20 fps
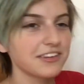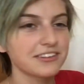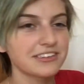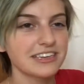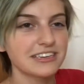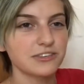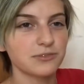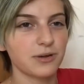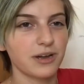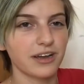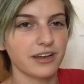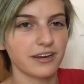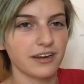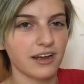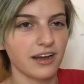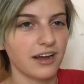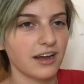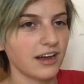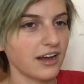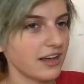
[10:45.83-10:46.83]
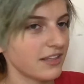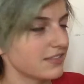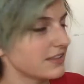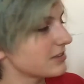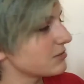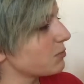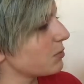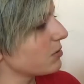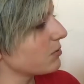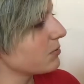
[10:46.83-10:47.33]
this one.
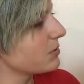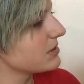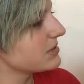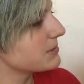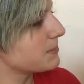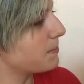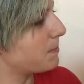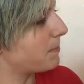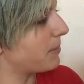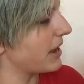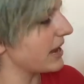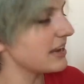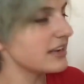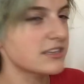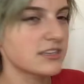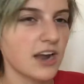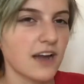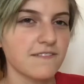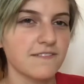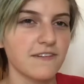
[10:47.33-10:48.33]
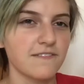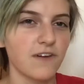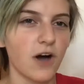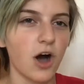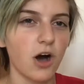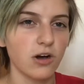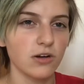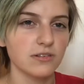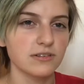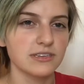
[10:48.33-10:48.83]
This one was based off of
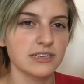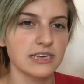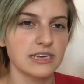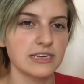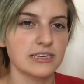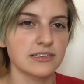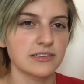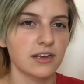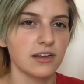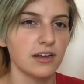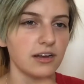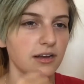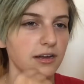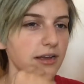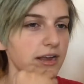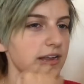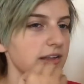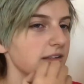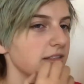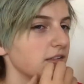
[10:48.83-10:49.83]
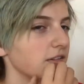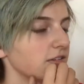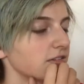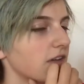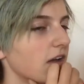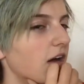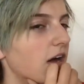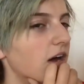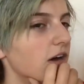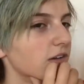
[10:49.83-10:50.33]
Halsey's. There's
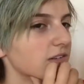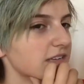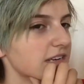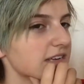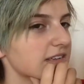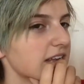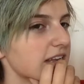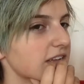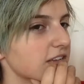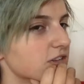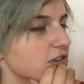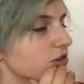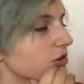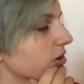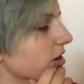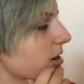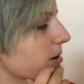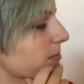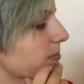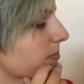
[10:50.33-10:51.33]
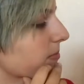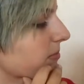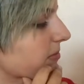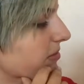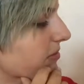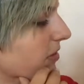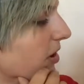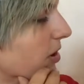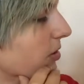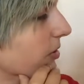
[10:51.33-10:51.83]
Halsey's Instagram
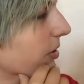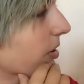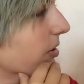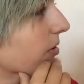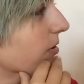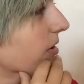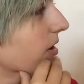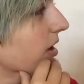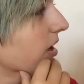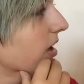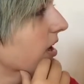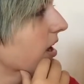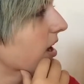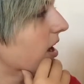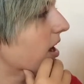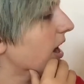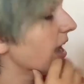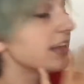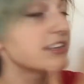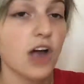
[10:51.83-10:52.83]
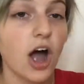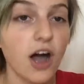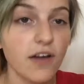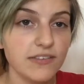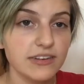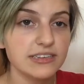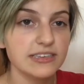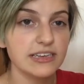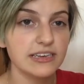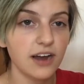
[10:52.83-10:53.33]
photo. It's
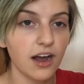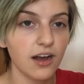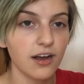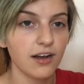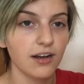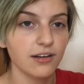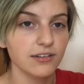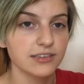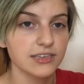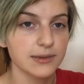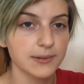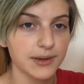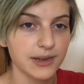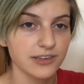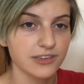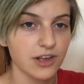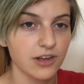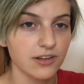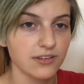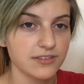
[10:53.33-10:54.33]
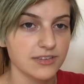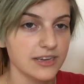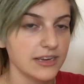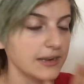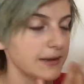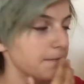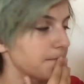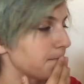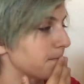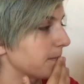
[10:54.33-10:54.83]
obviously not Halsey because
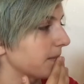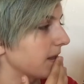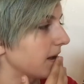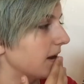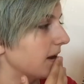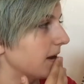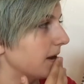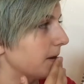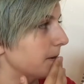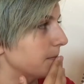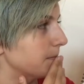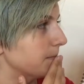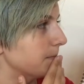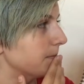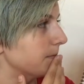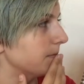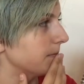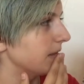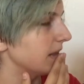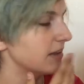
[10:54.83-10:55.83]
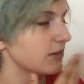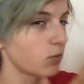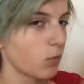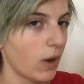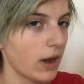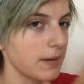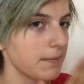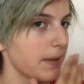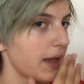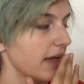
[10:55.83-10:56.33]
Halsey is
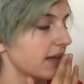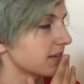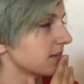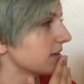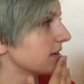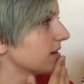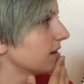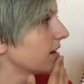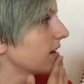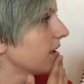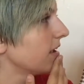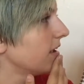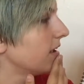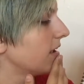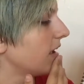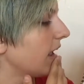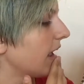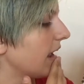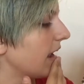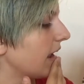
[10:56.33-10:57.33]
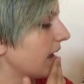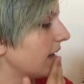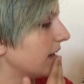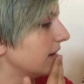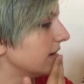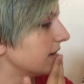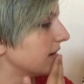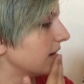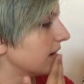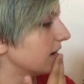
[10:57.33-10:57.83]
white passing,
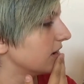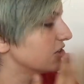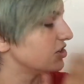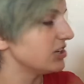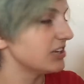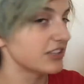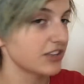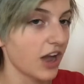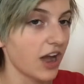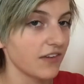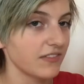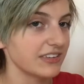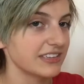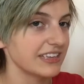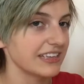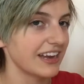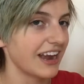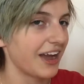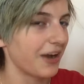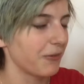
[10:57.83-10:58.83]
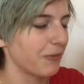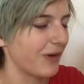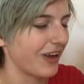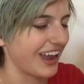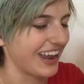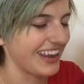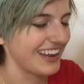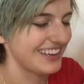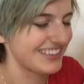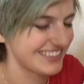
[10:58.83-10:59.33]
and she's obviously not
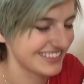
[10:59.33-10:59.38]
white.